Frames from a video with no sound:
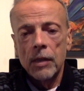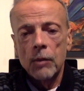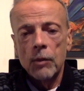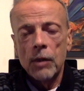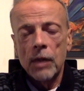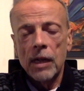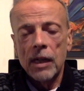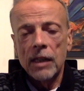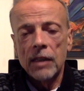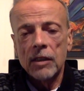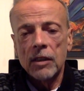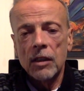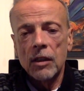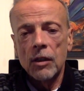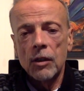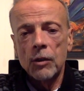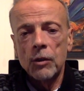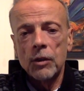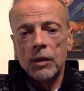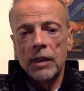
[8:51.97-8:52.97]
We've got less than
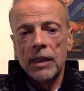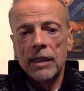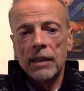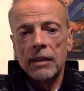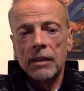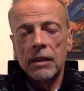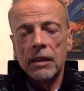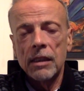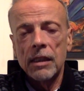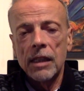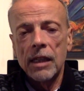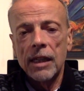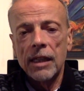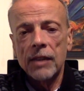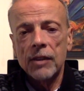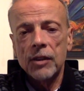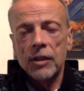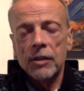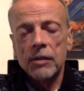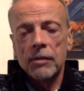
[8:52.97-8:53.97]
100 days to the
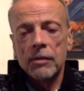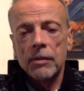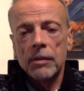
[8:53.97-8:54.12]
election,